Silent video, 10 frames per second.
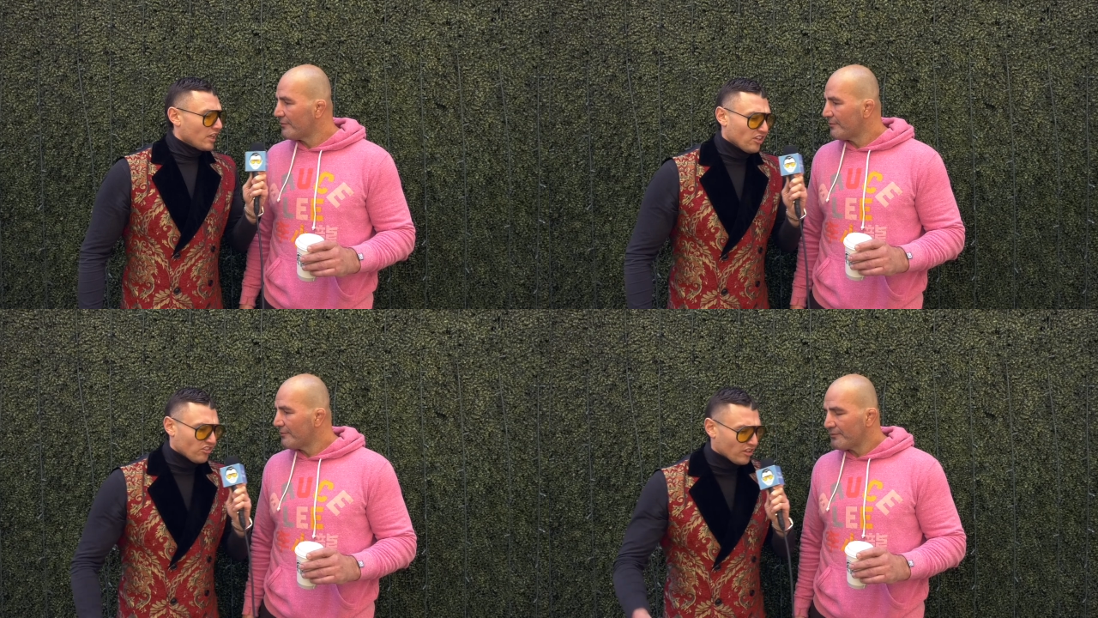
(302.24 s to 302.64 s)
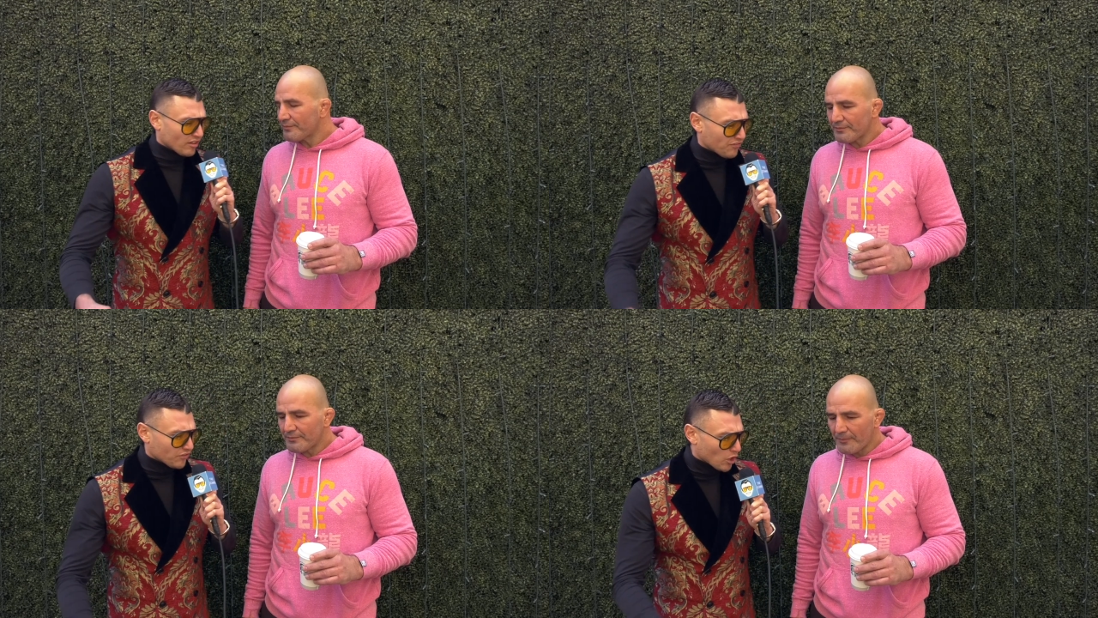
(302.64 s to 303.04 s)
Speaker 1: He's in
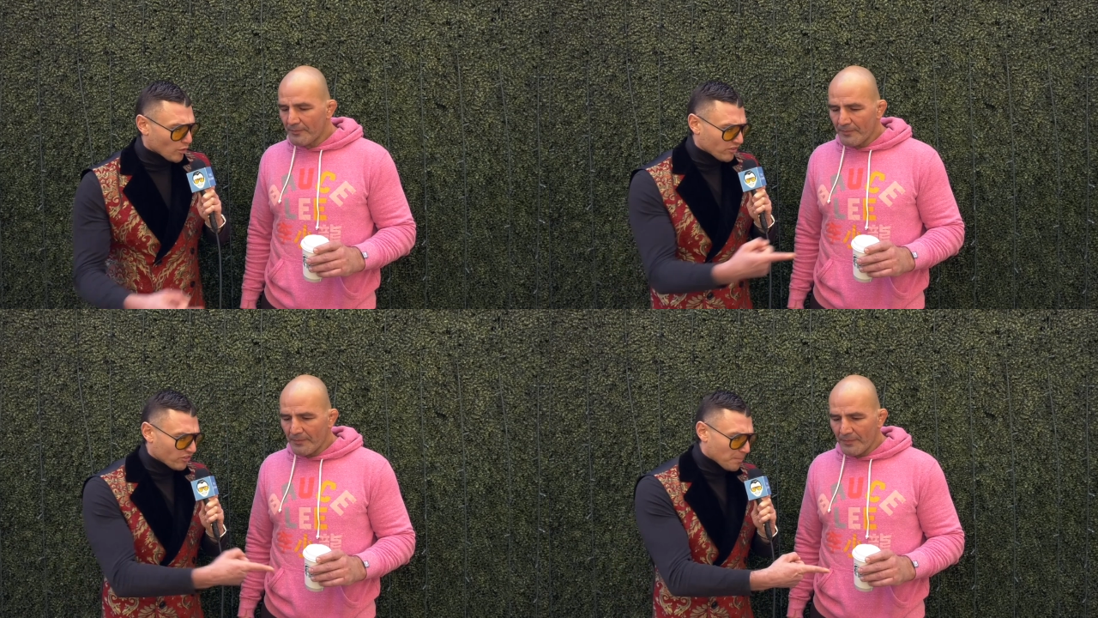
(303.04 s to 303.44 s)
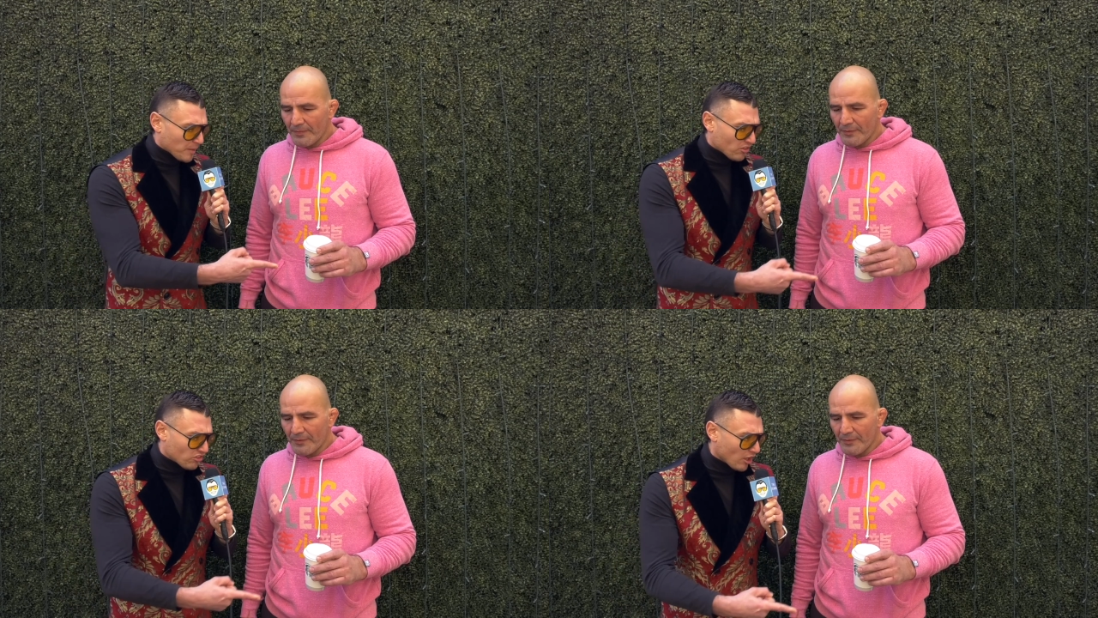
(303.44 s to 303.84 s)
the flow. He's
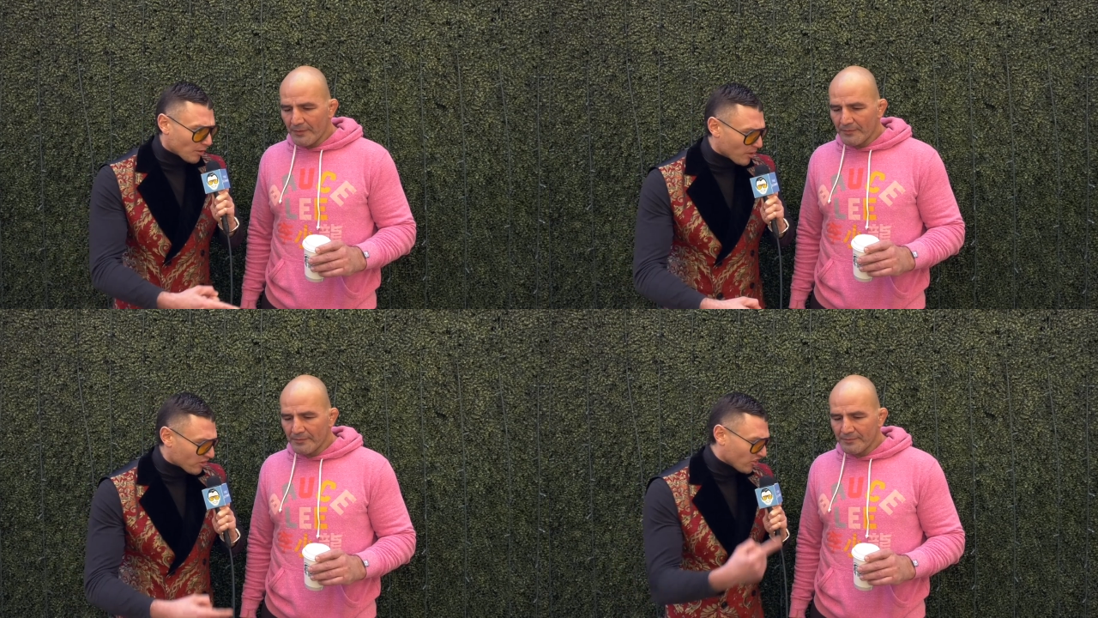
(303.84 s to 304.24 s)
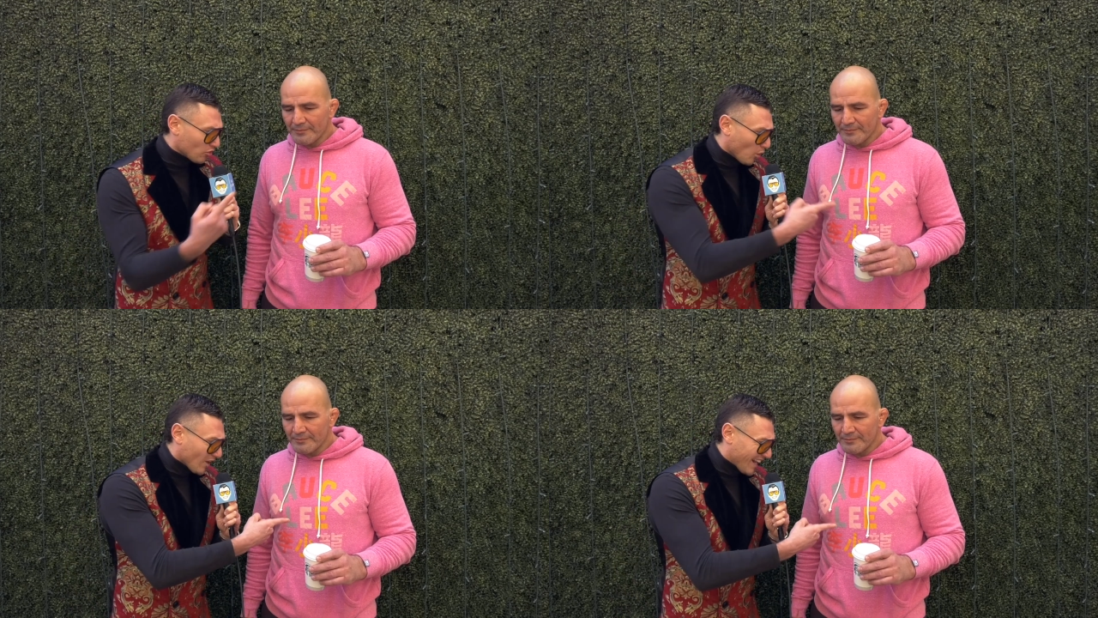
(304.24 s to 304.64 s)
sipping his Starbucks. He's
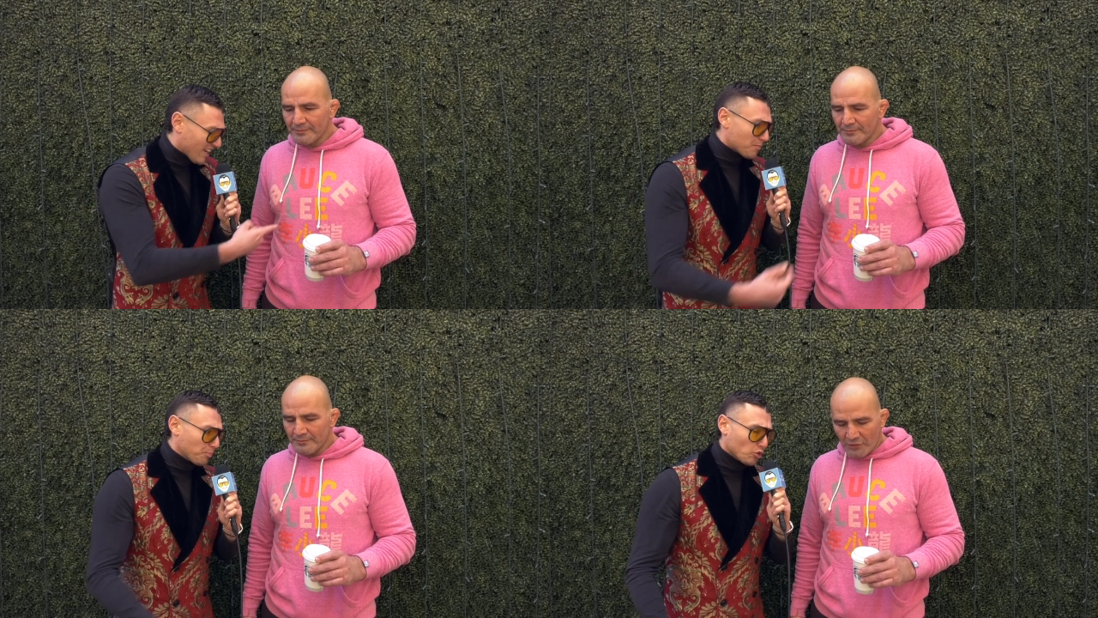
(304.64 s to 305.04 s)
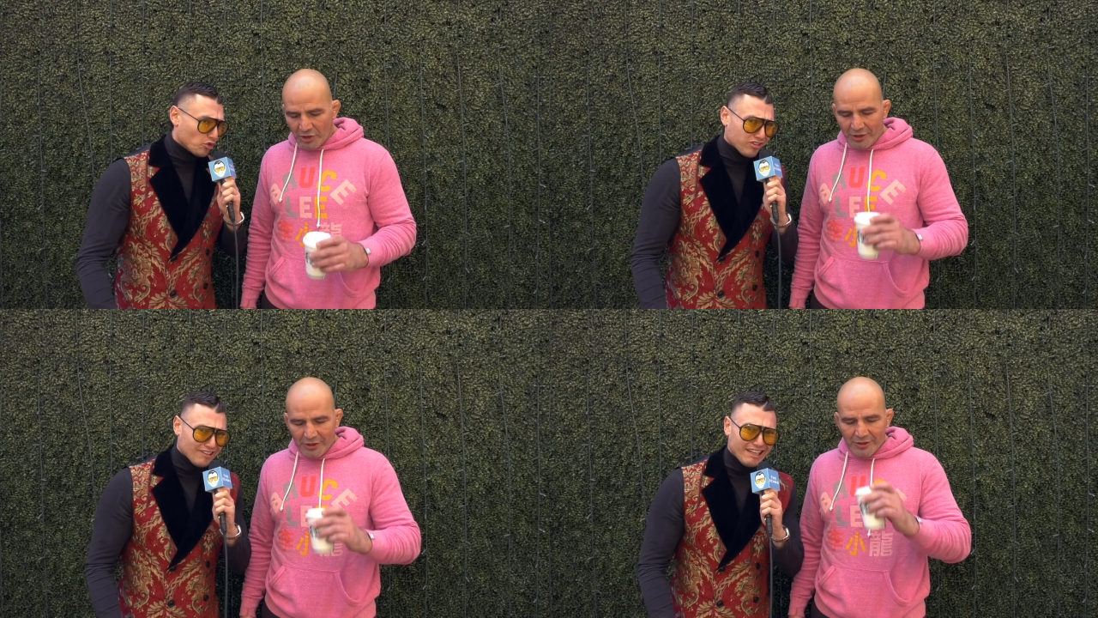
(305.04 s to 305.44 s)
wearing his
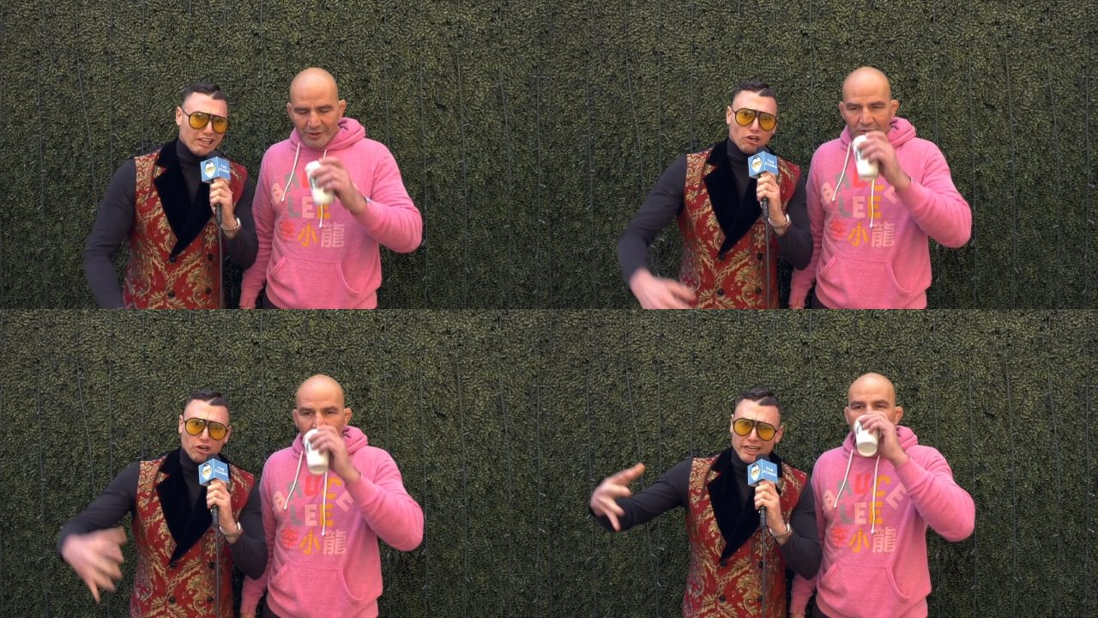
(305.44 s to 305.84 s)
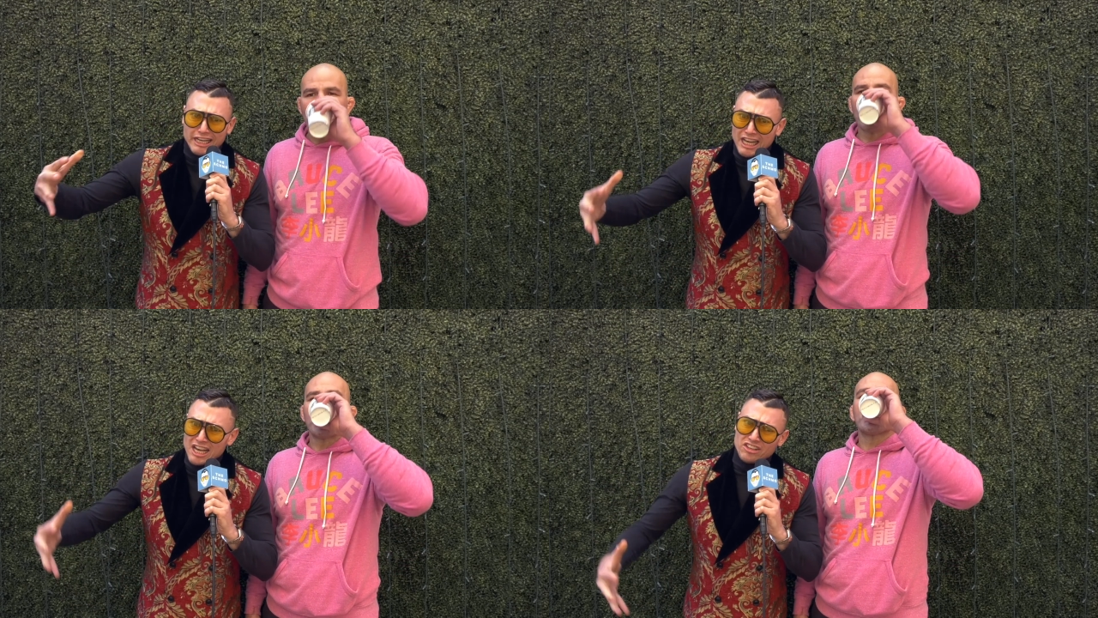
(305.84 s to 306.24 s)
Bruce Lee
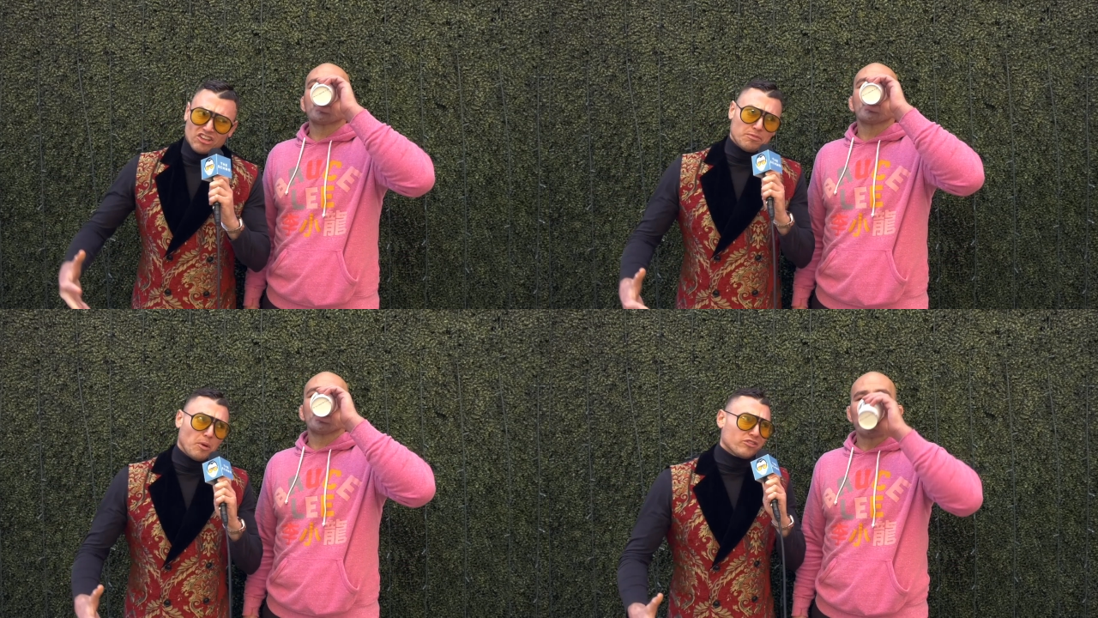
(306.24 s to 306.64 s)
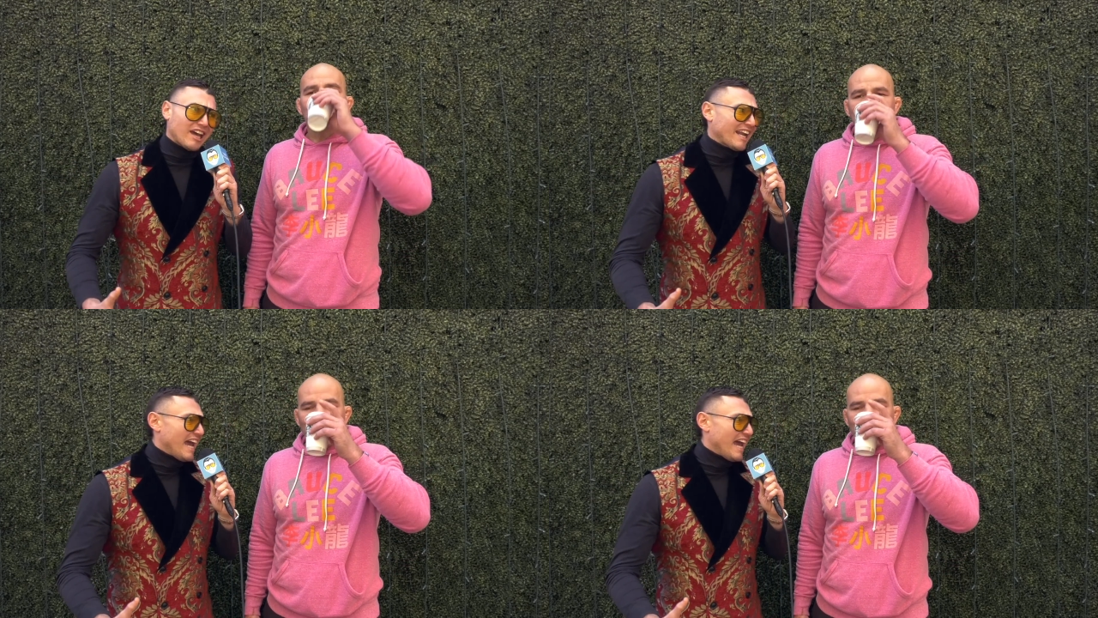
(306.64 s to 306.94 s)
hoodie. The Schmo's got to